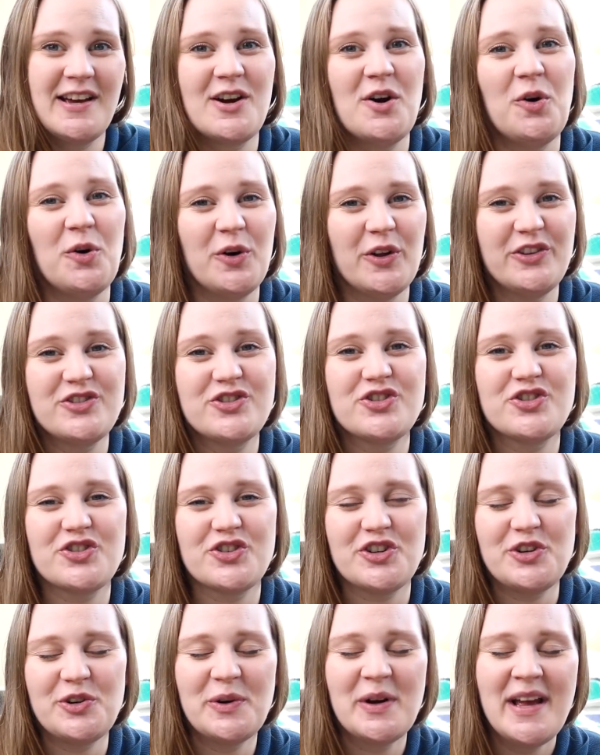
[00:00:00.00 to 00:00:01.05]
holds
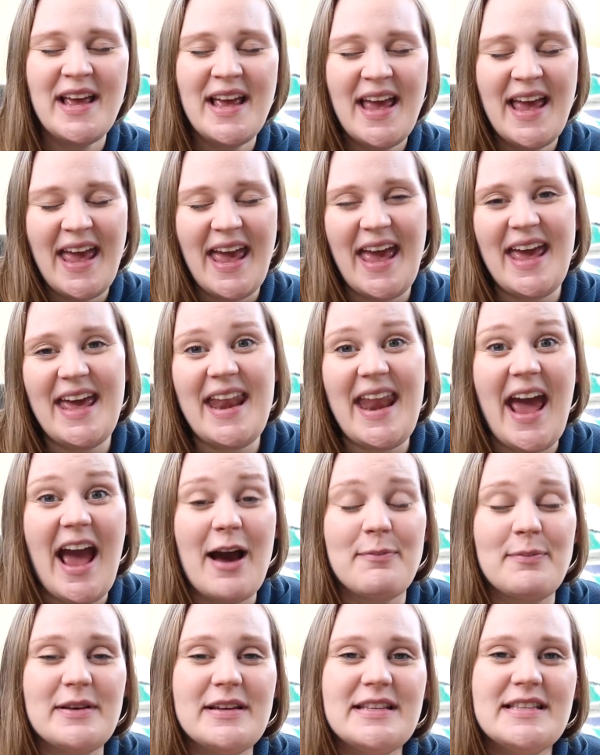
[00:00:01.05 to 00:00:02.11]
true and
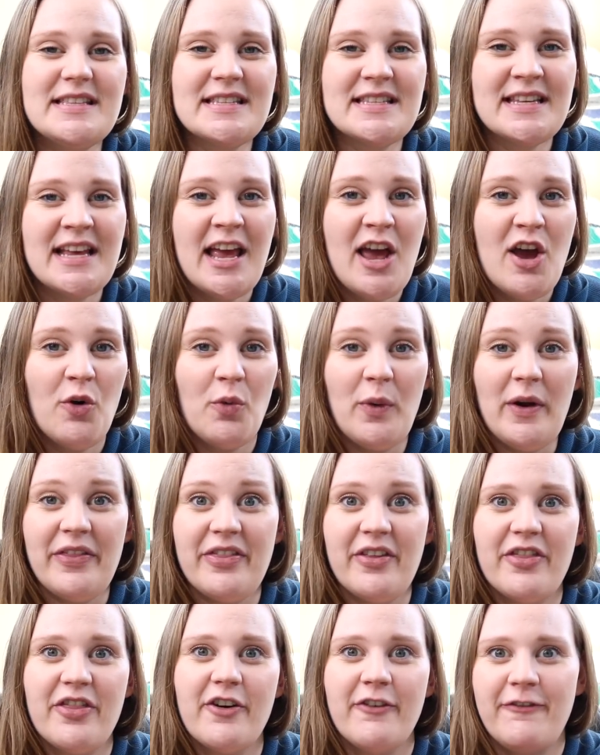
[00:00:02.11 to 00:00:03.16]
happens
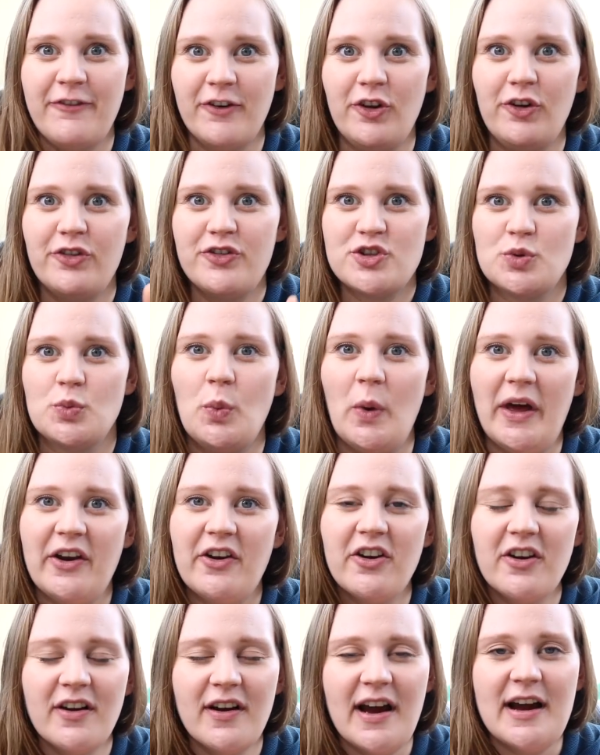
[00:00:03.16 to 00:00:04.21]
with the full
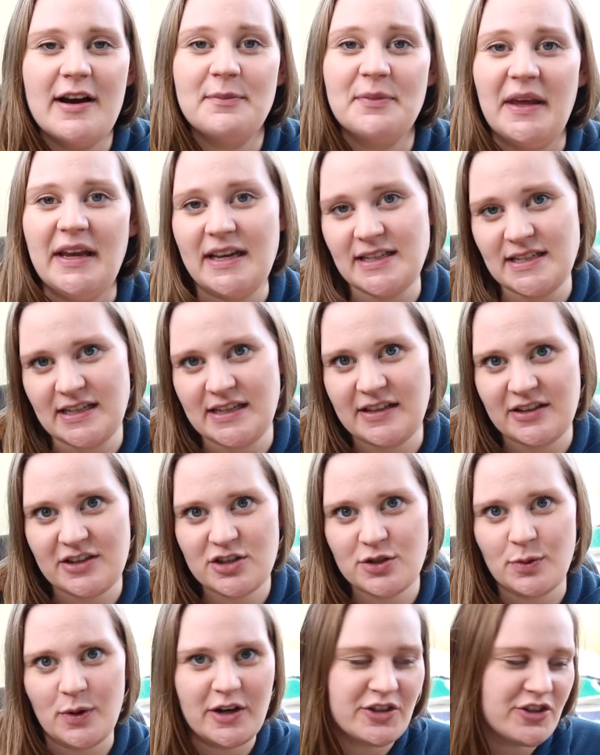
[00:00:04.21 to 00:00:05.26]
sweater, like it did in the
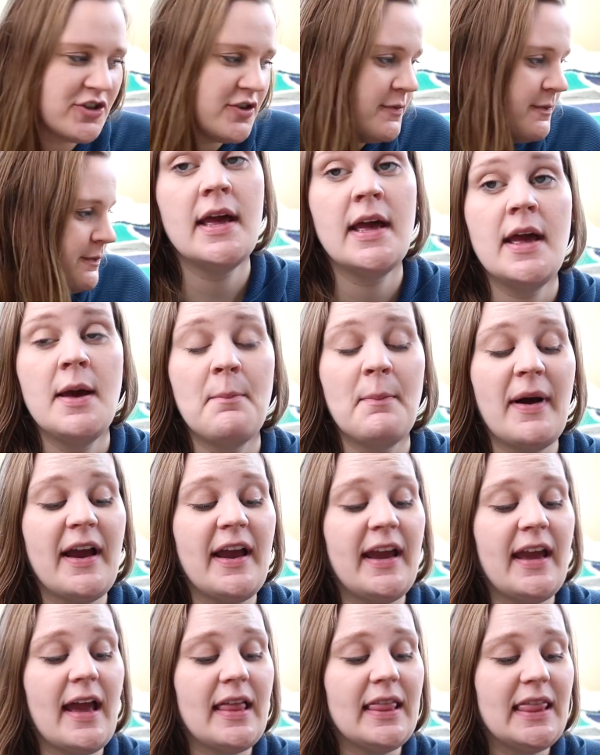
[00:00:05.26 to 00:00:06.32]
swatch.
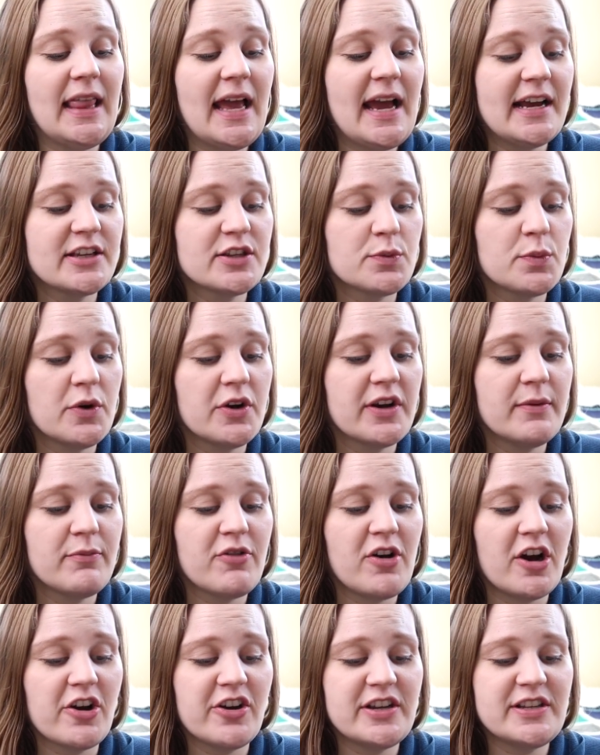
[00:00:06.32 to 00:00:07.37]
My last work in
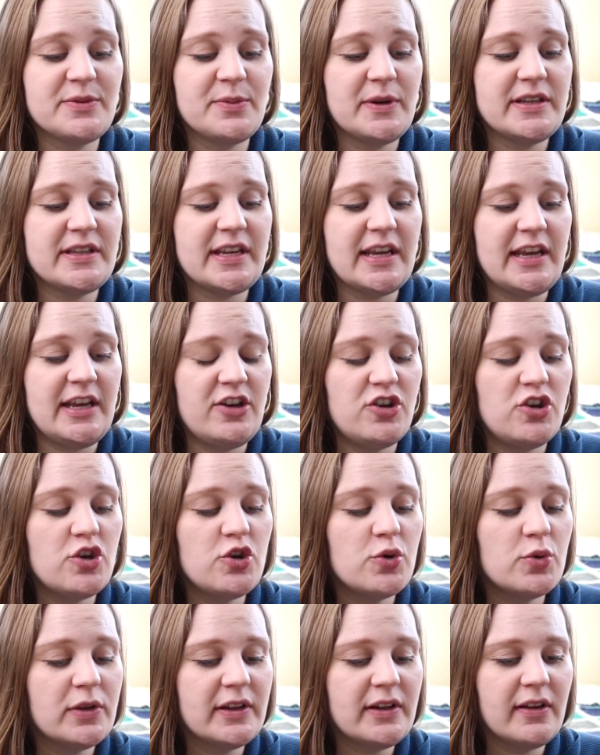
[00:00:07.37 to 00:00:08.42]
progress was a
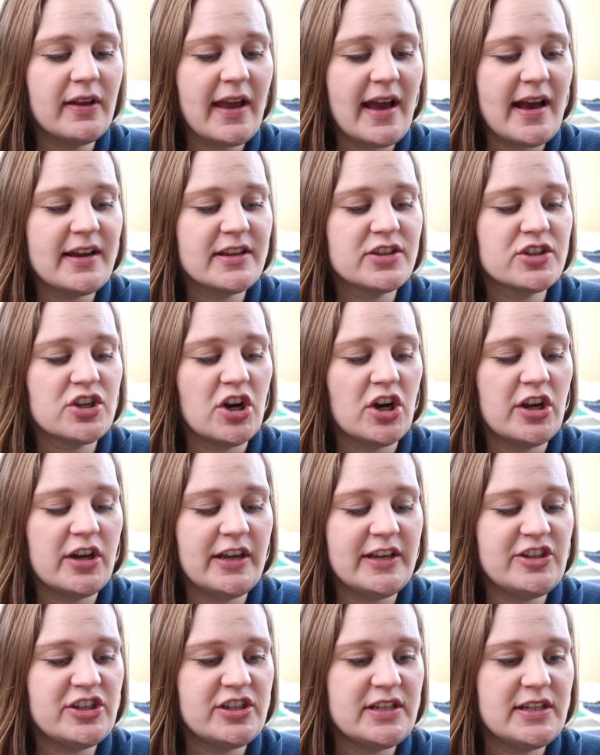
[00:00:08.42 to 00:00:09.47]
new little cast on.
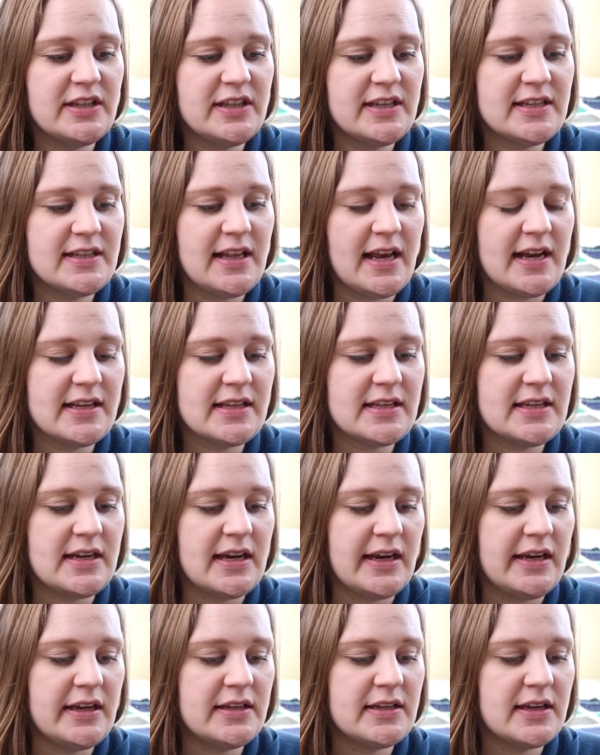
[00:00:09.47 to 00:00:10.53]
I just did this last
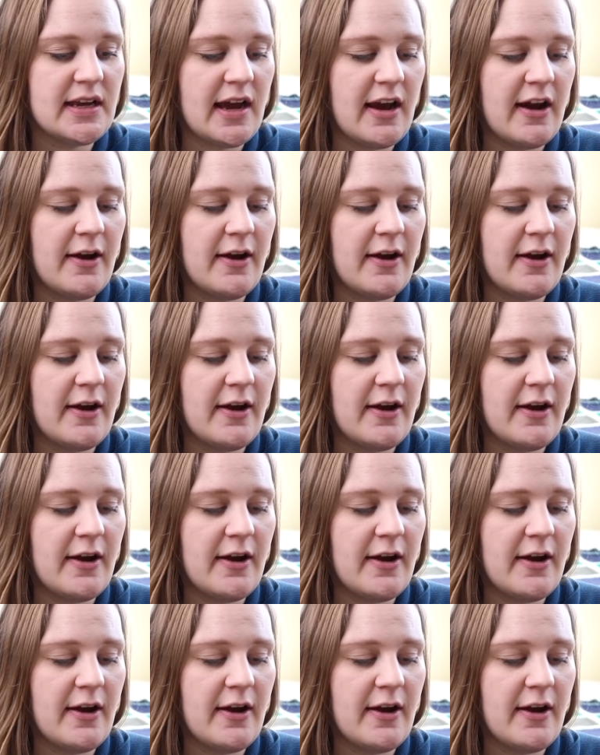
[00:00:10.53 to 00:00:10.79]
night.